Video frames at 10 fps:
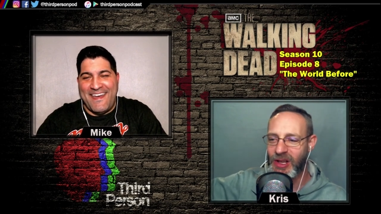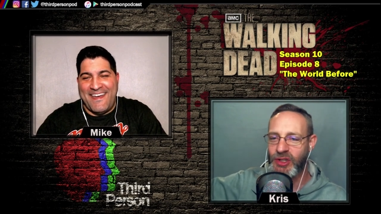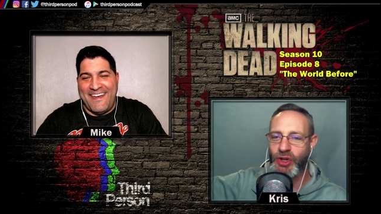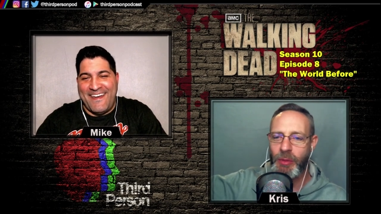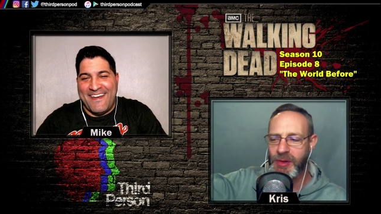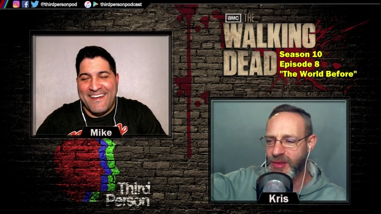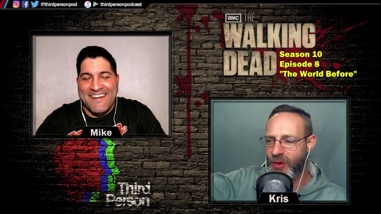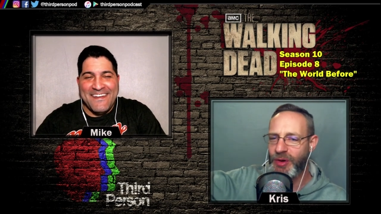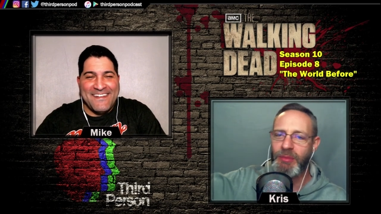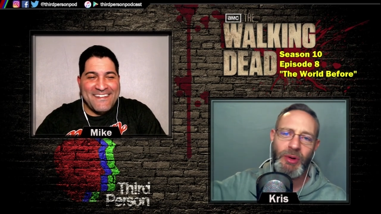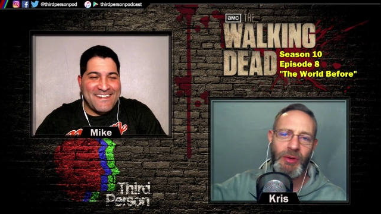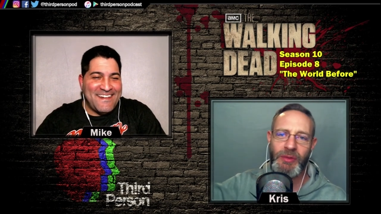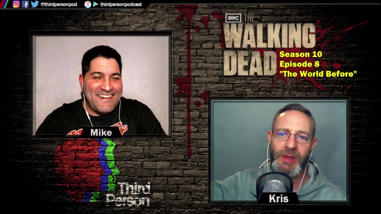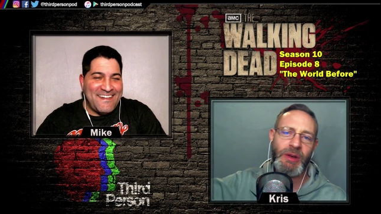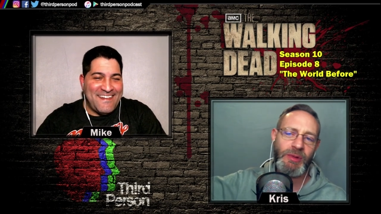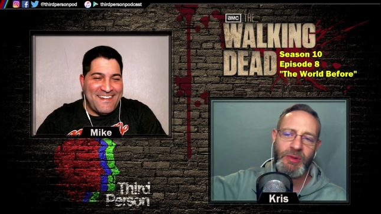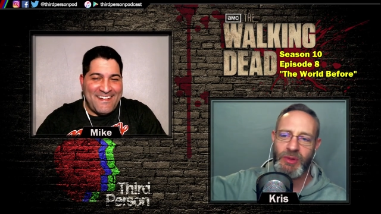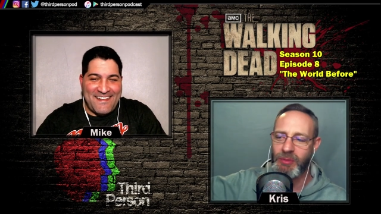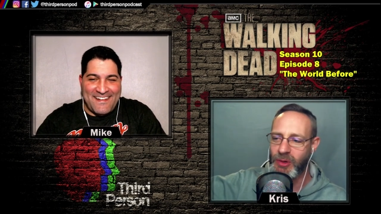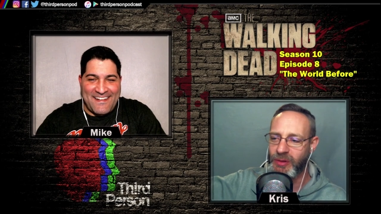Speaker 1: Sherman's doing a movie and it was doing the
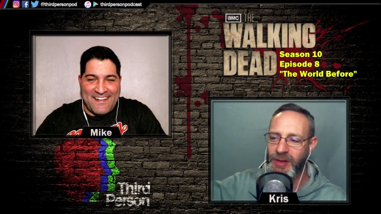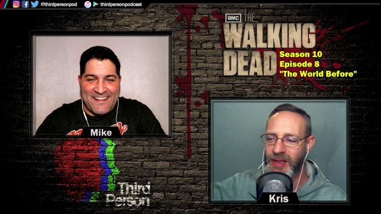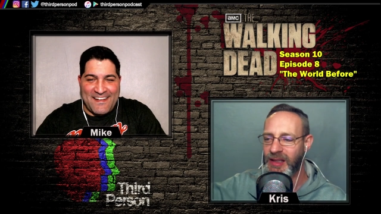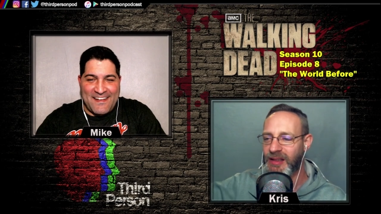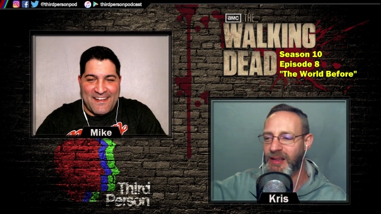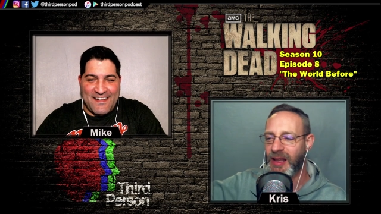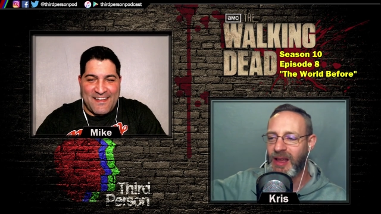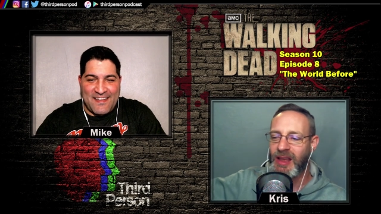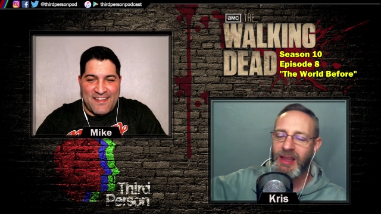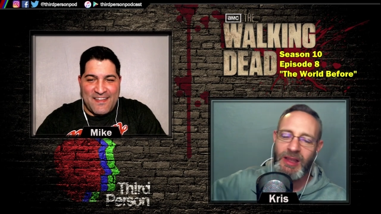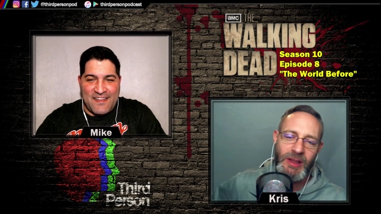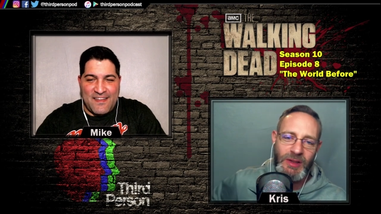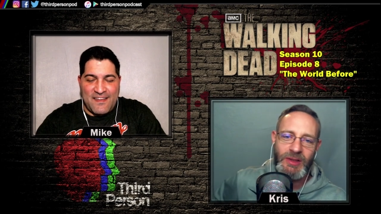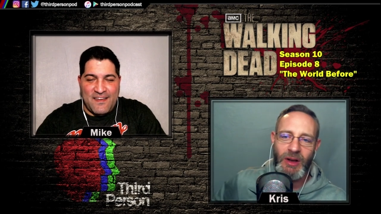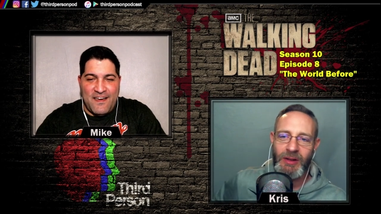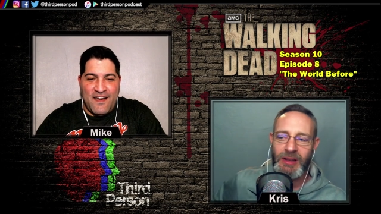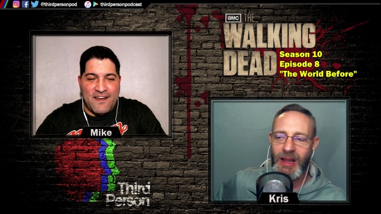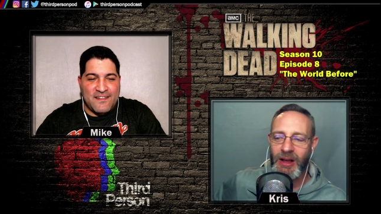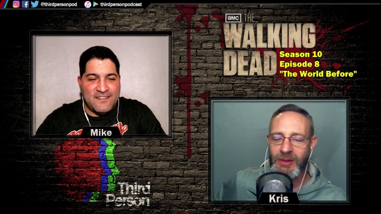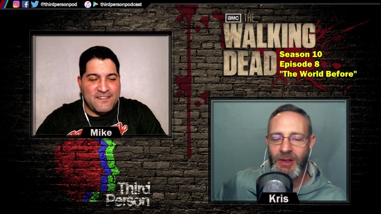movie and so yeah. you
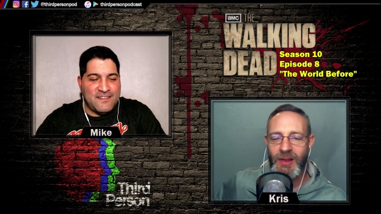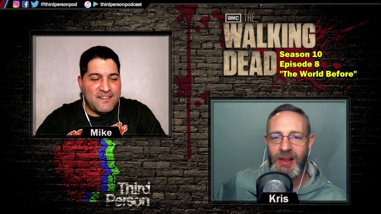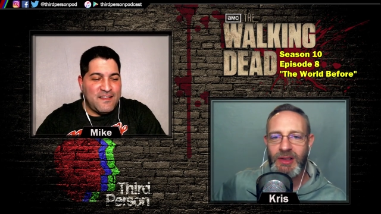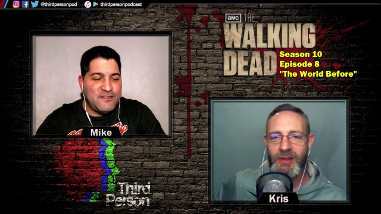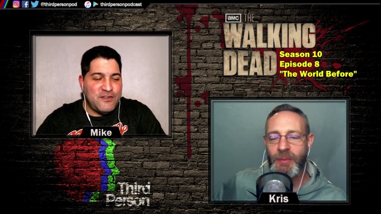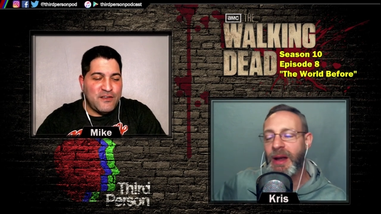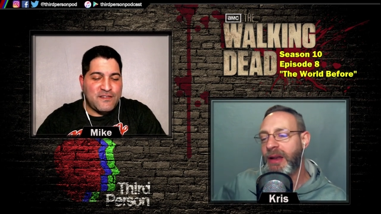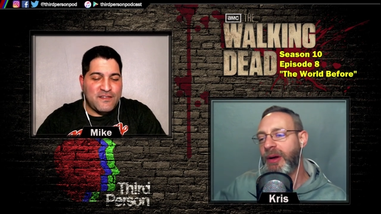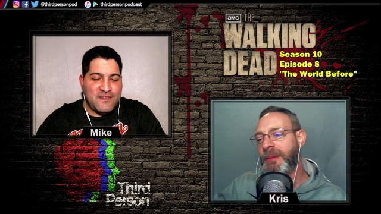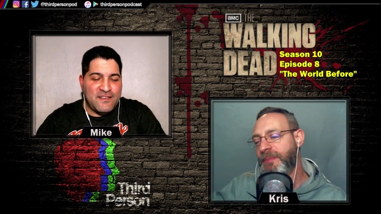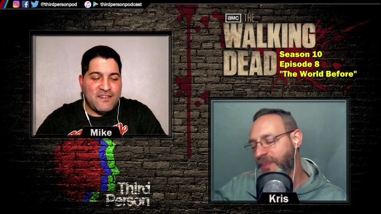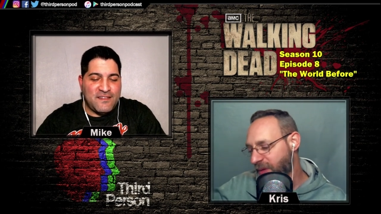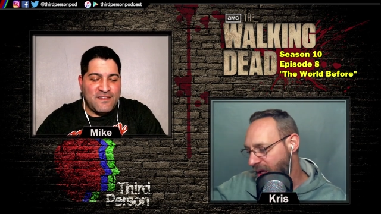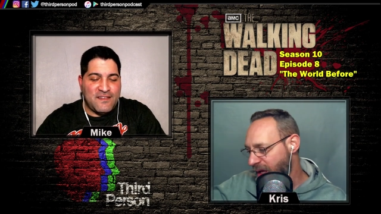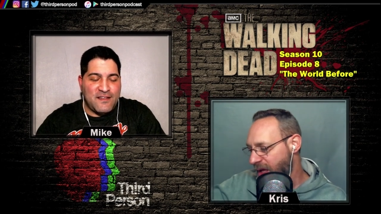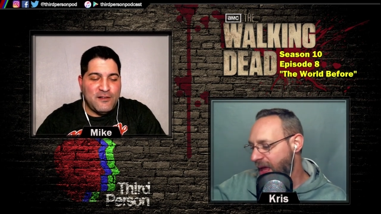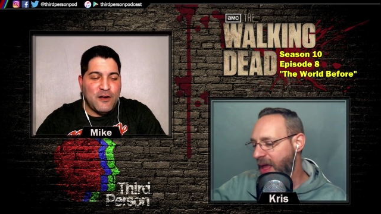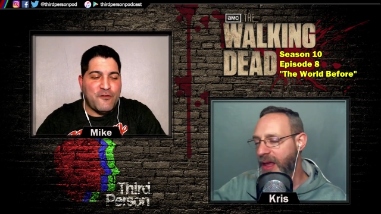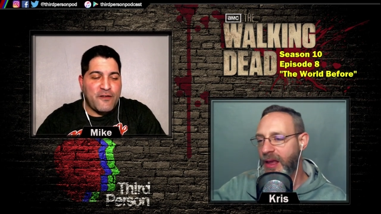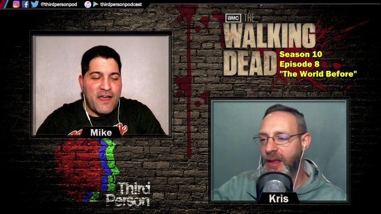know
Speaker 2: so lots of good Just... stuff. But anyway look for
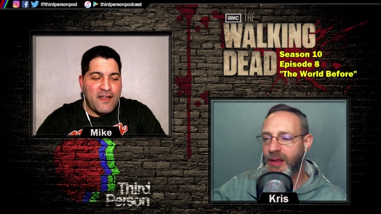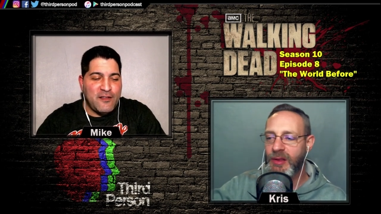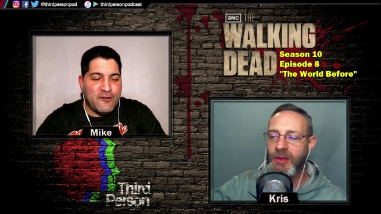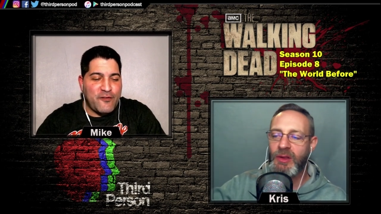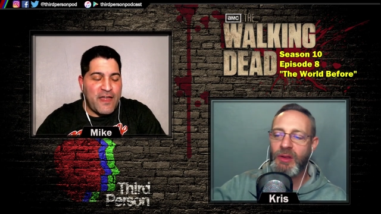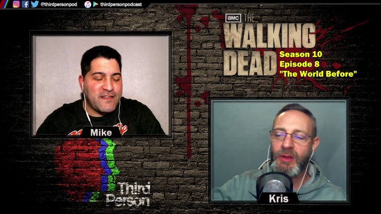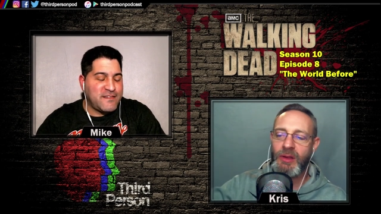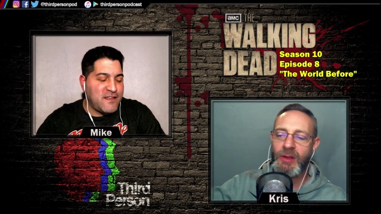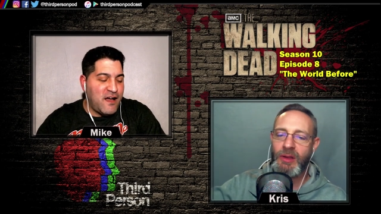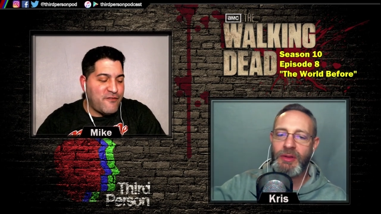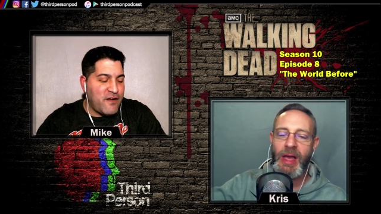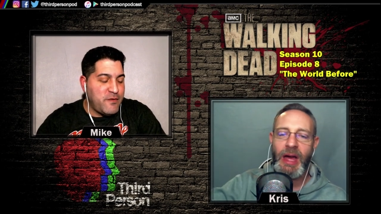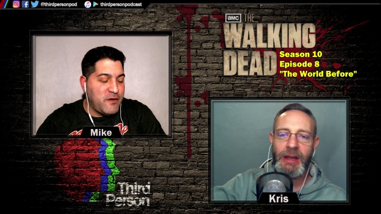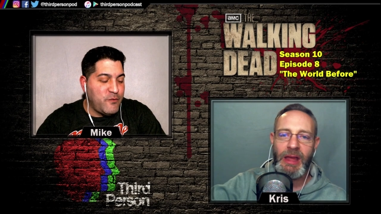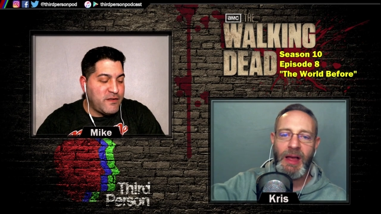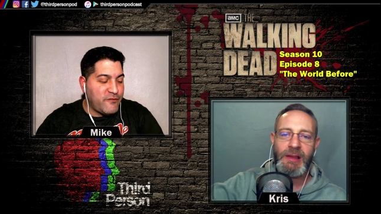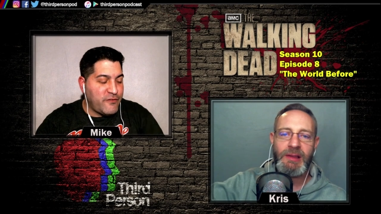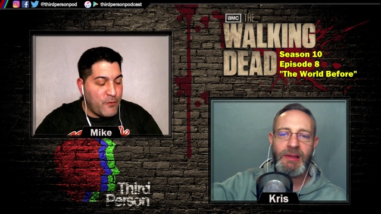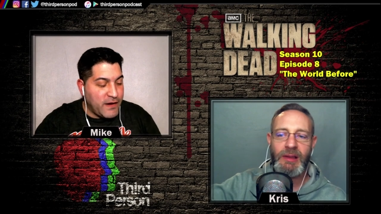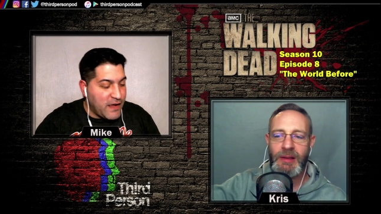that look for that stuff i that, mean we yeah, definitely want
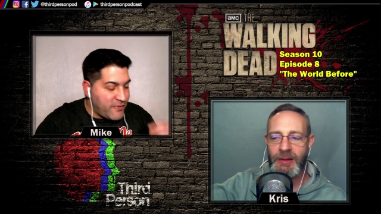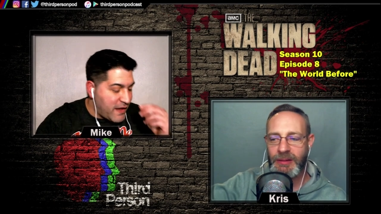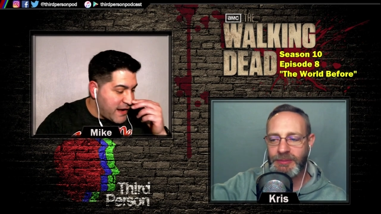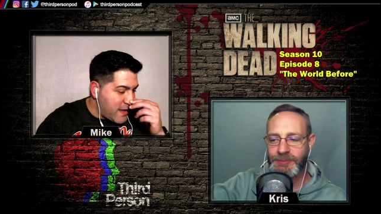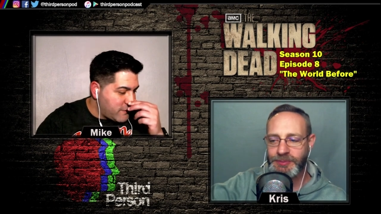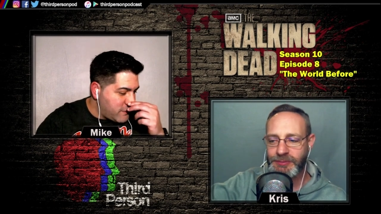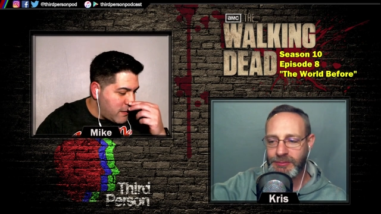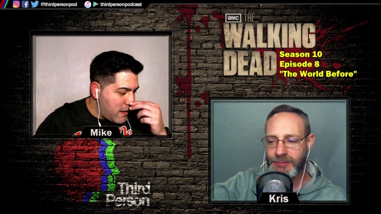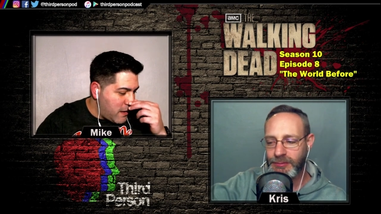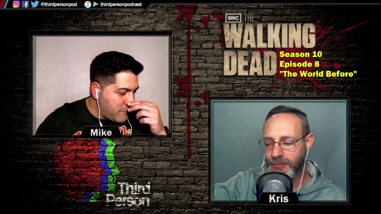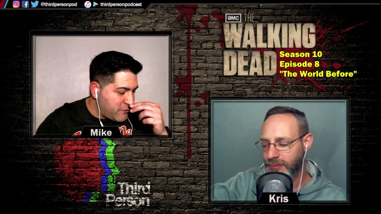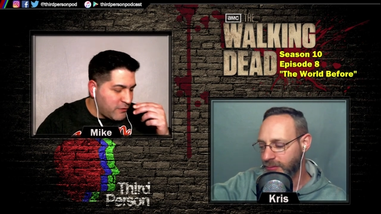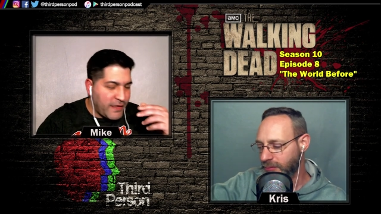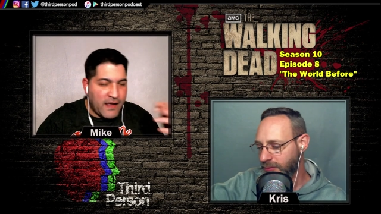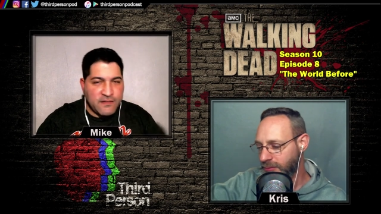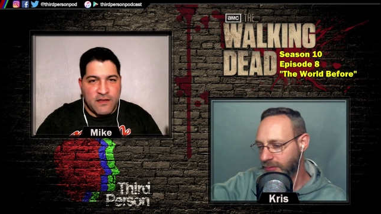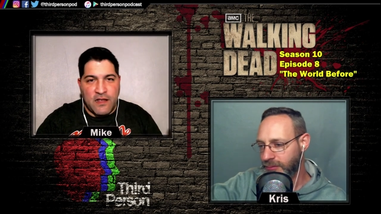to get that out um, so like i said